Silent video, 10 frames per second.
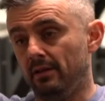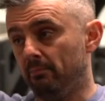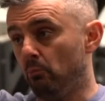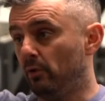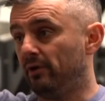
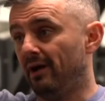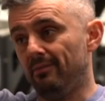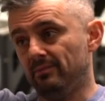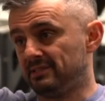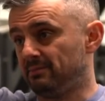like, more
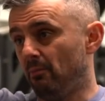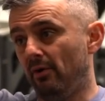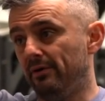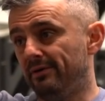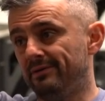time was
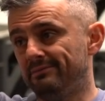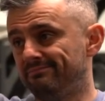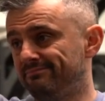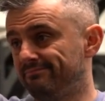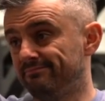smarter.
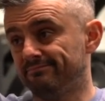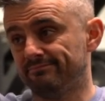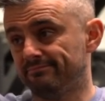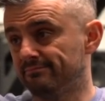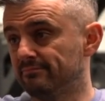That's